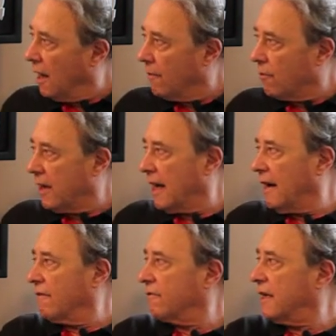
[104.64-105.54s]
we
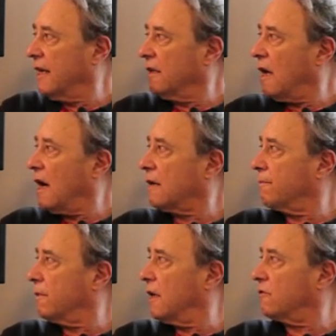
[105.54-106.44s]
have key
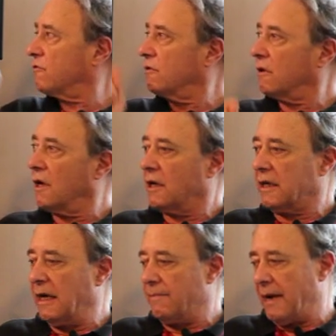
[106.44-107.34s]
lock plus
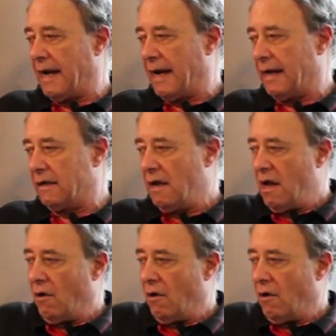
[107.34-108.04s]
keypad,